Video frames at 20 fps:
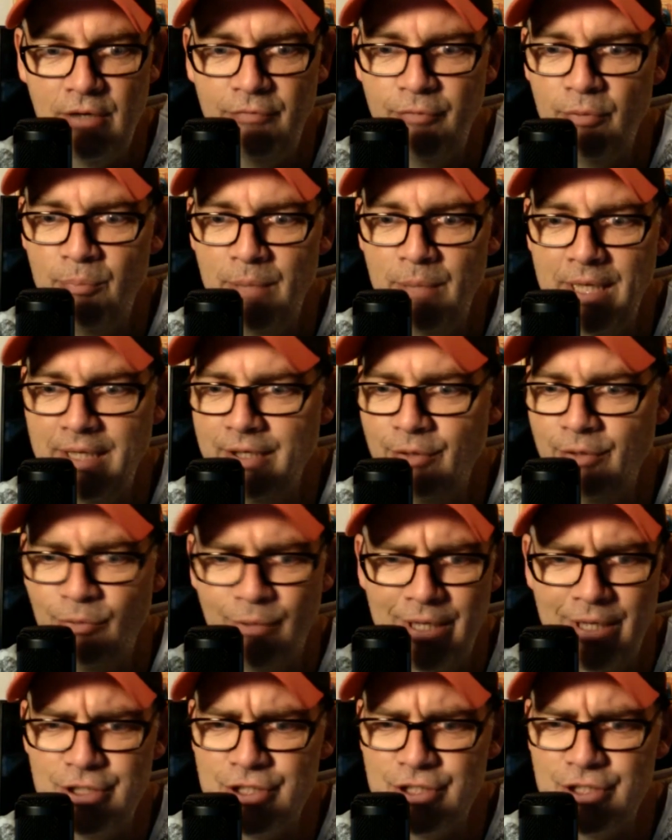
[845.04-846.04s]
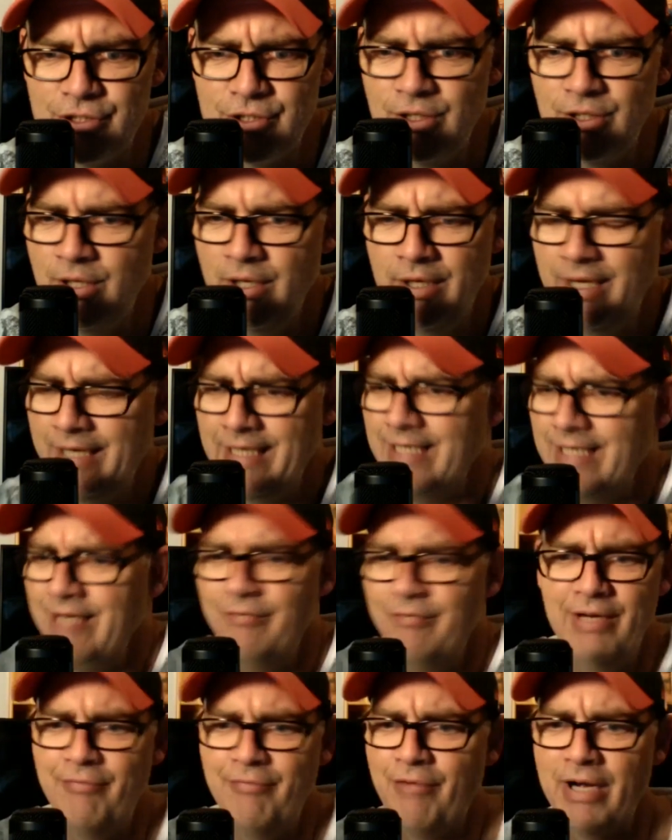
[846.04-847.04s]
for making a racist
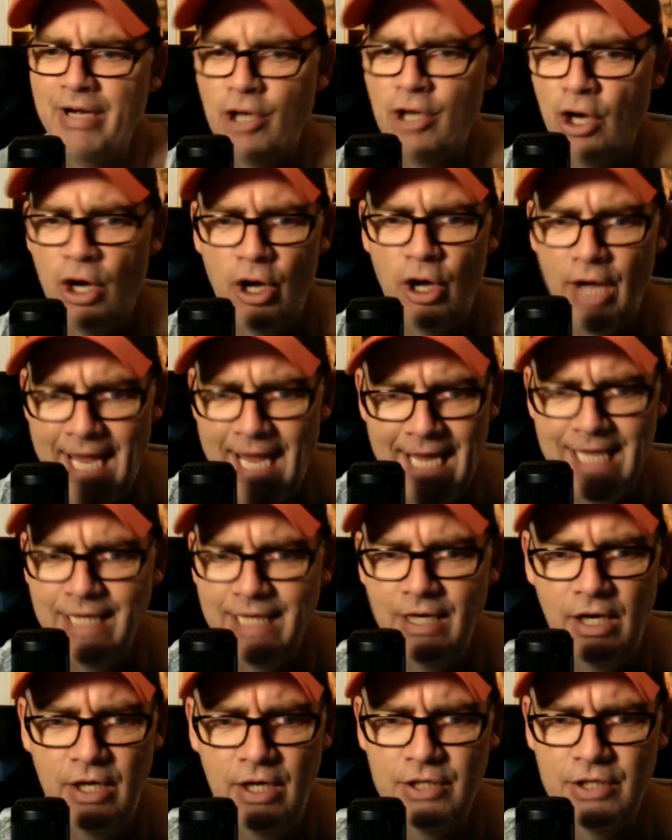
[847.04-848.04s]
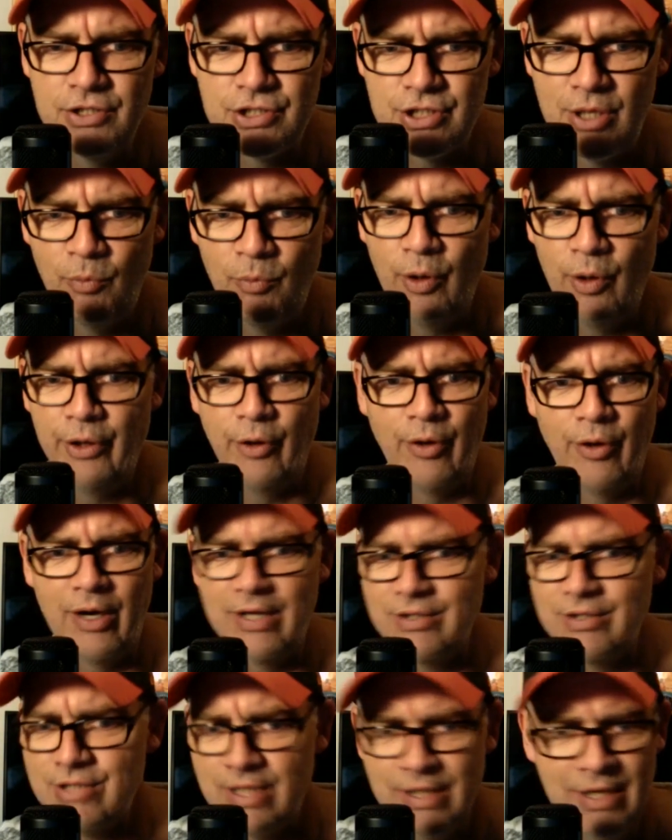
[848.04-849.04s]
even if i call hate on someone or i
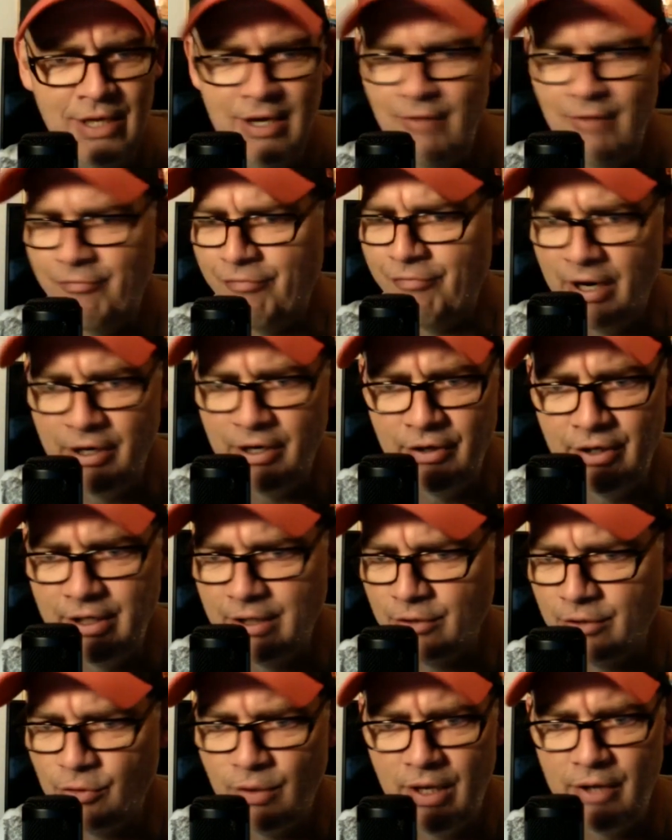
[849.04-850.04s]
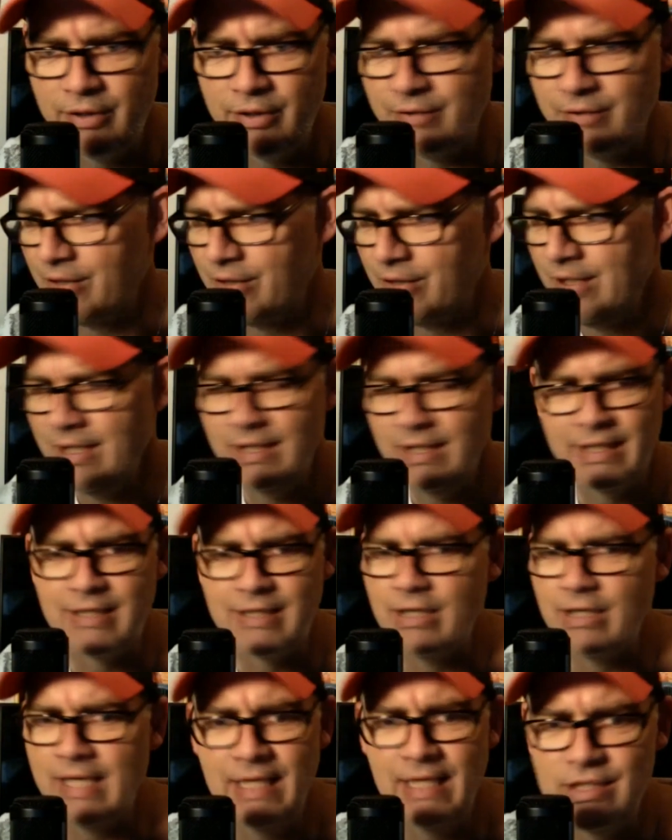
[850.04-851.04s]
say fire in a crowded like
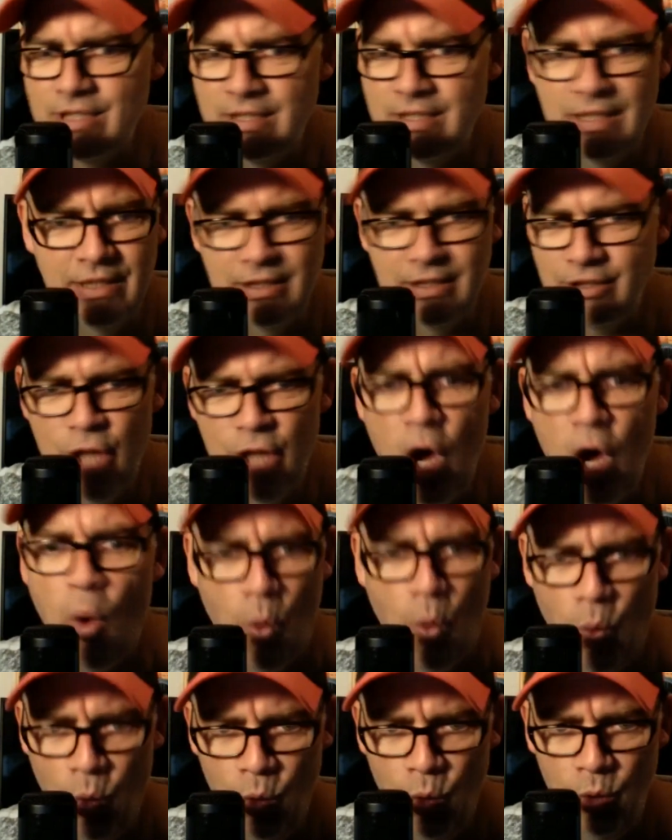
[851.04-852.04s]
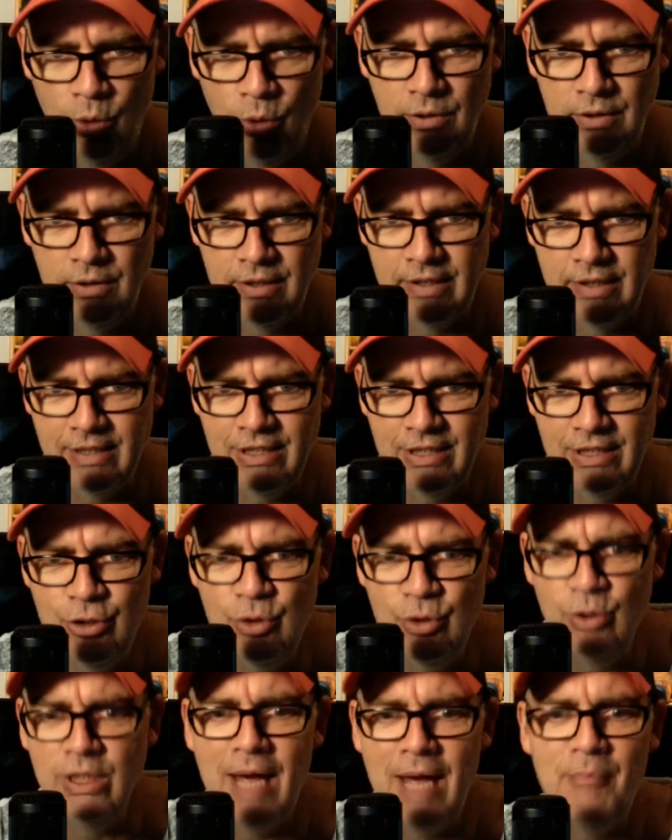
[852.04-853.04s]
it, no you
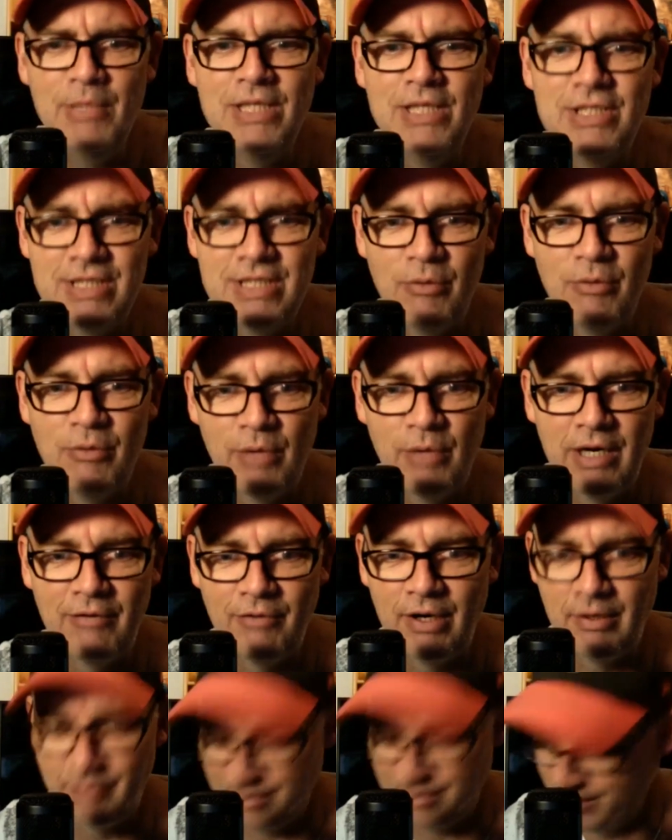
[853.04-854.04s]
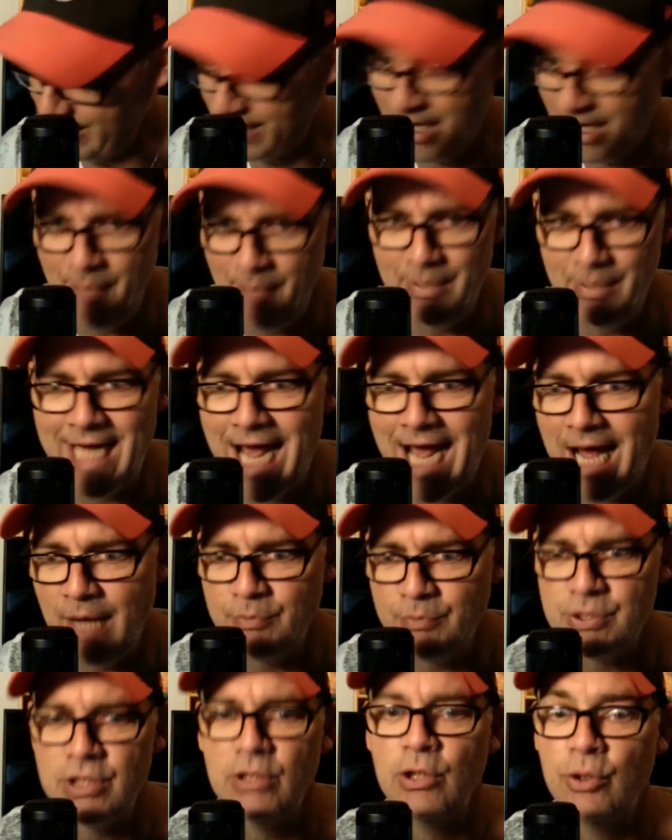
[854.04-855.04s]
let me say whatever I like. I'm an
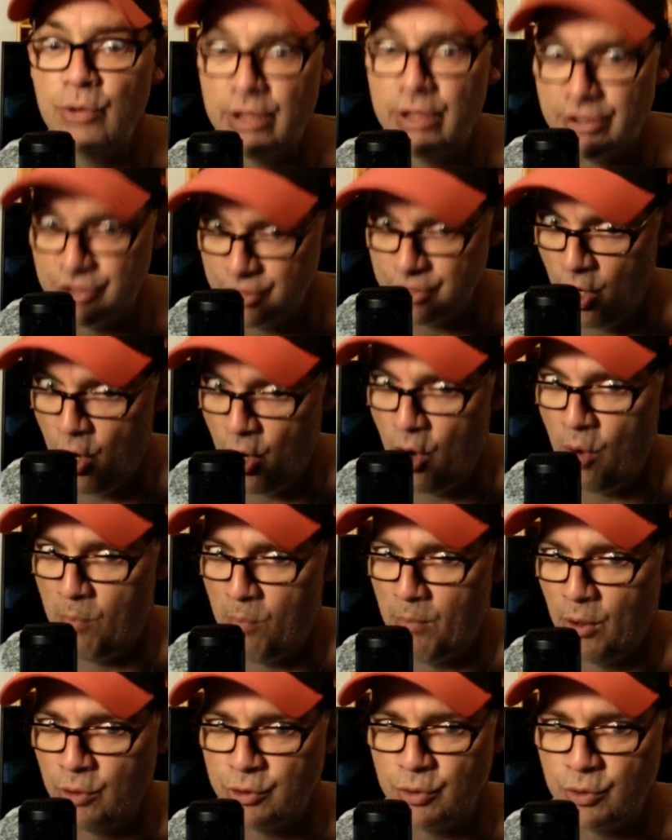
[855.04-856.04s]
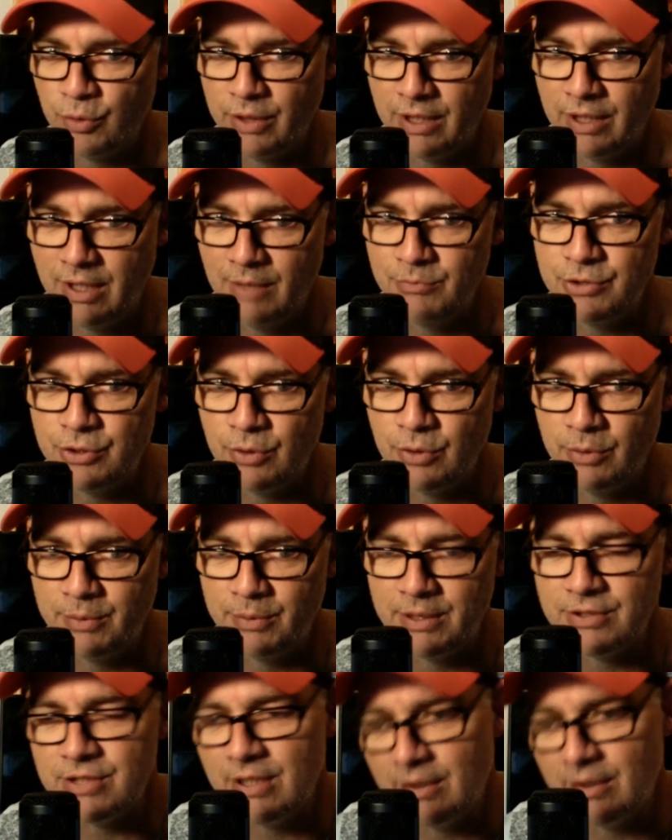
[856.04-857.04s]
absolutist almost when it comes to it
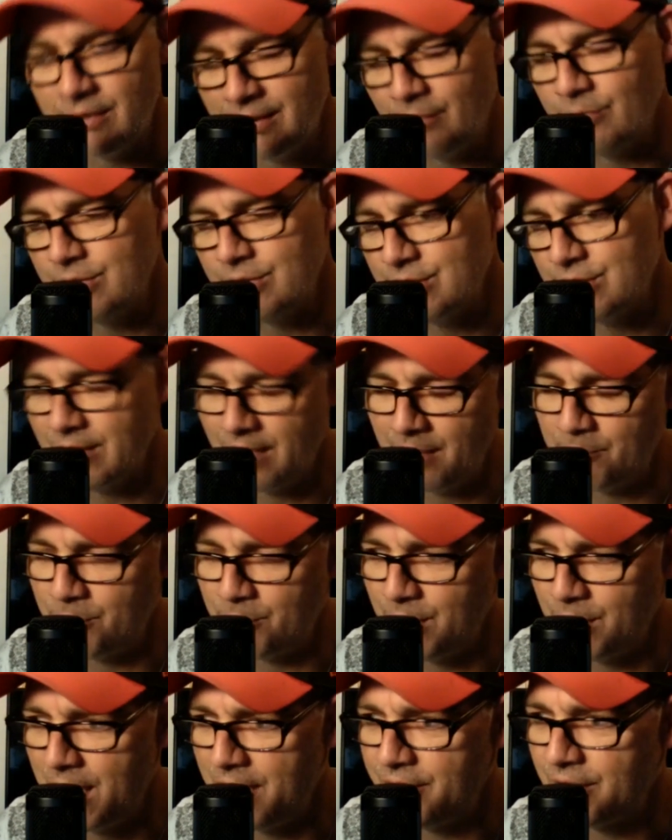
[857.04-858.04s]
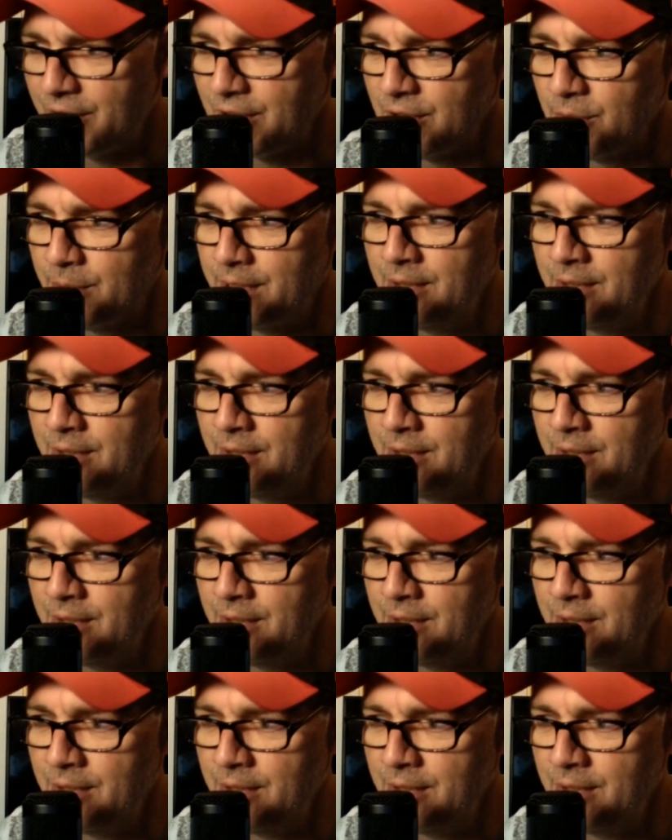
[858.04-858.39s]
because now, now we see I'm blathering a little bit.